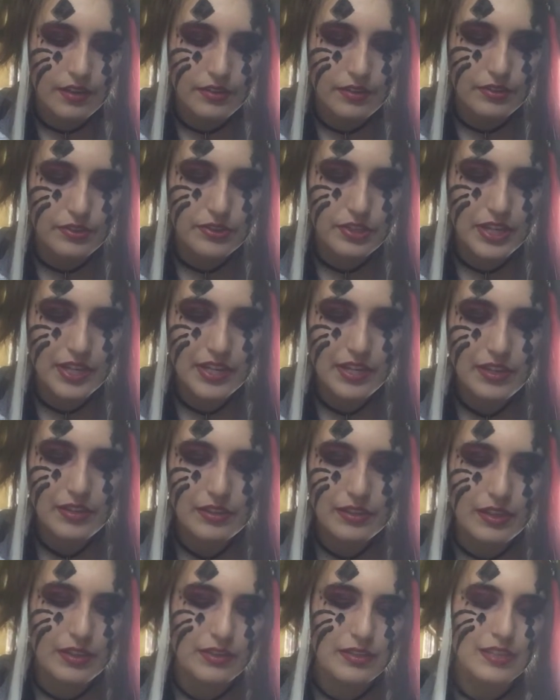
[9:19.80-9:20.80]
The trachea,
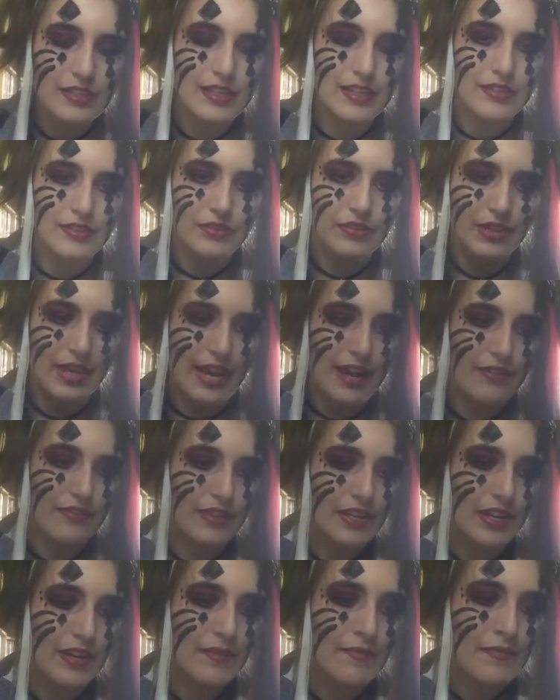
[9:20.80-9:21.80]
lungs, nasal
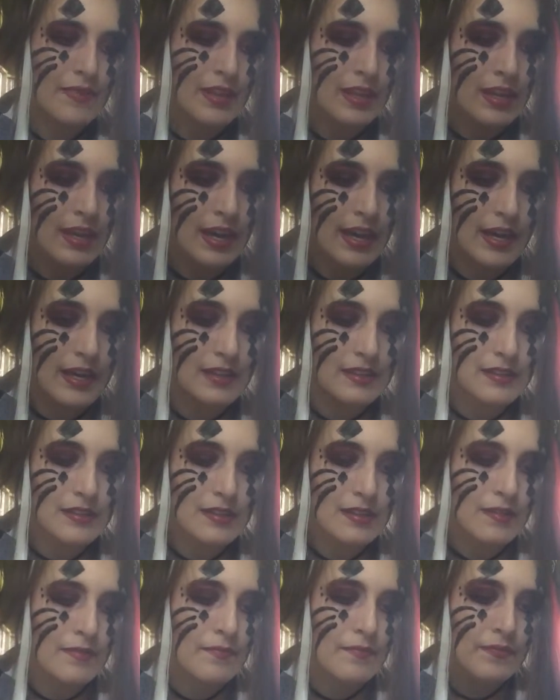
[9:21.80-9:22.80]
cavity,
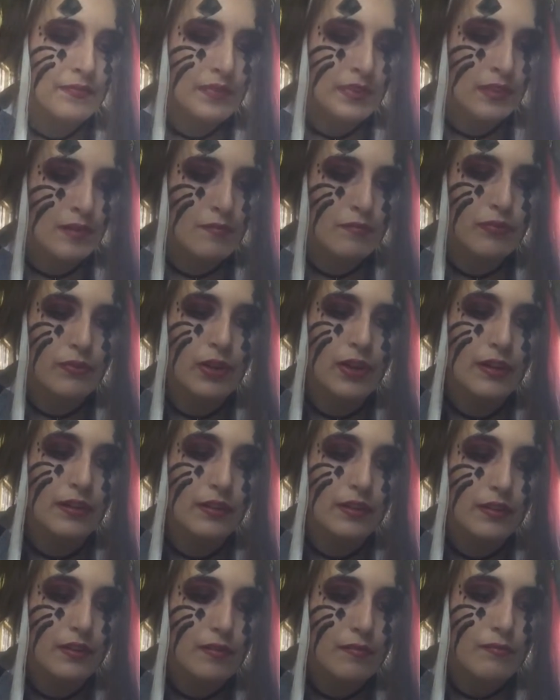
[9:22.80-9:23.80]
and bronchi
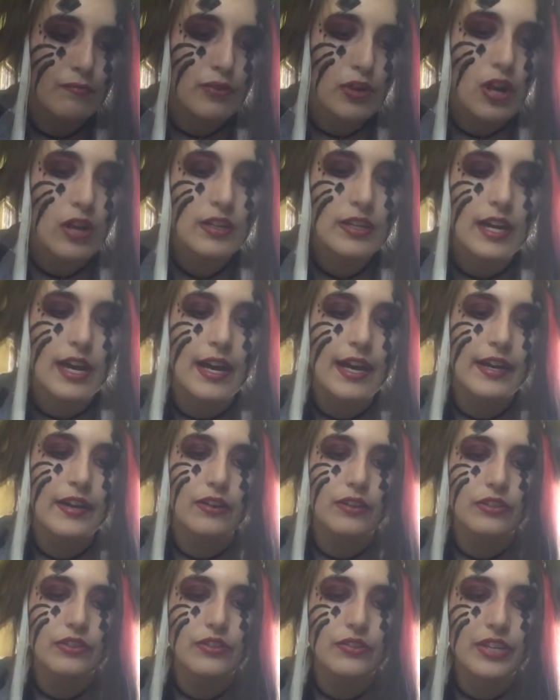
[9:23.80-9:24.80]

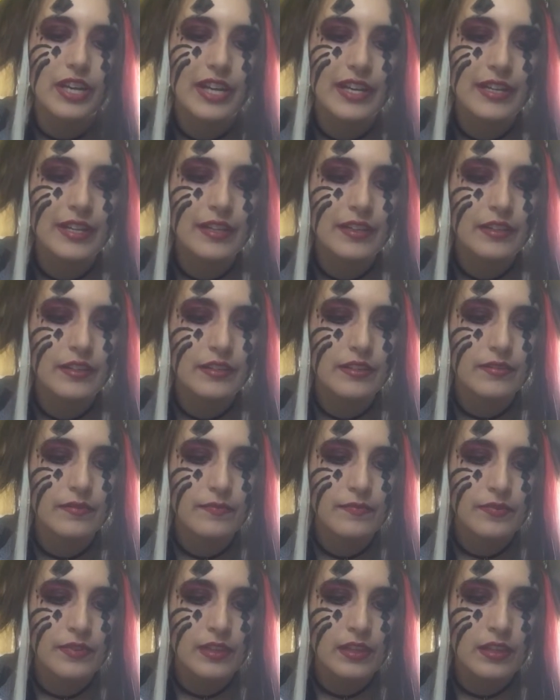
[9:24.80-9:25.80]
are located
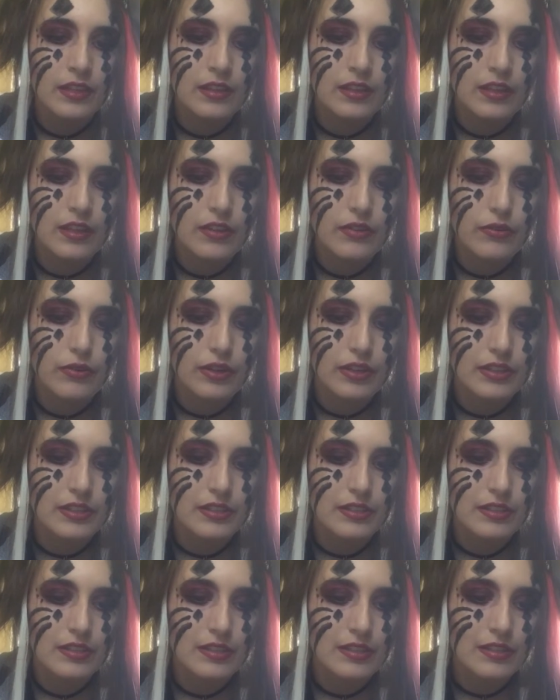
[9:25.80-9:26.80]
in the
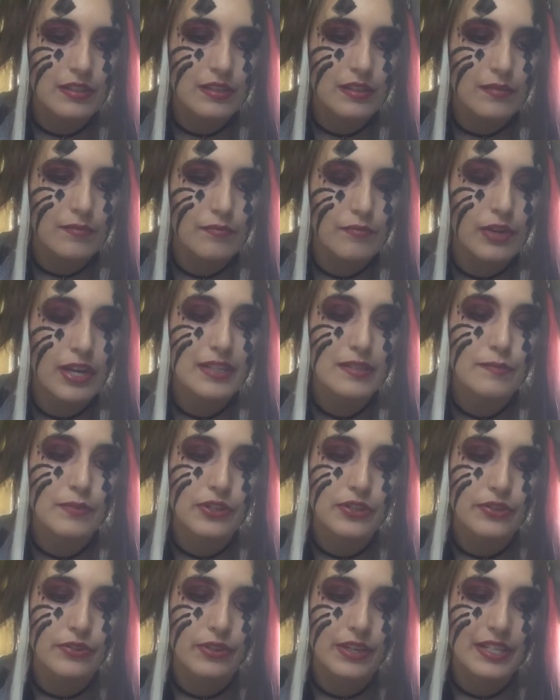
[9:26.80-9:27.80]
organ system,
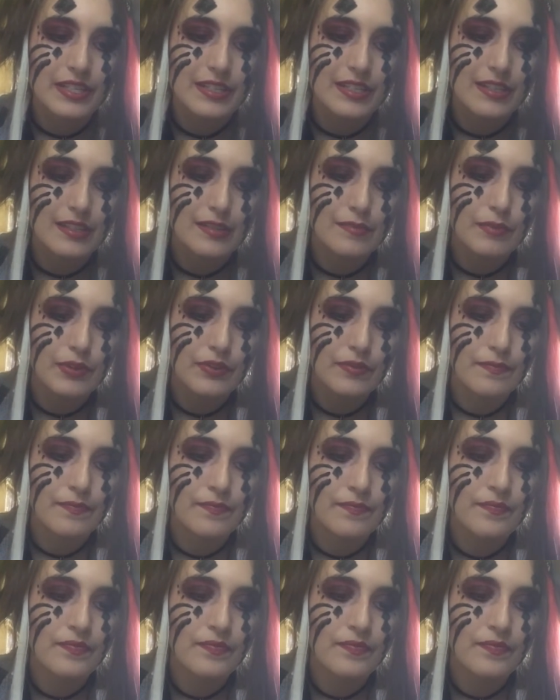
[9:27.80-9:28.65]
respiratory system.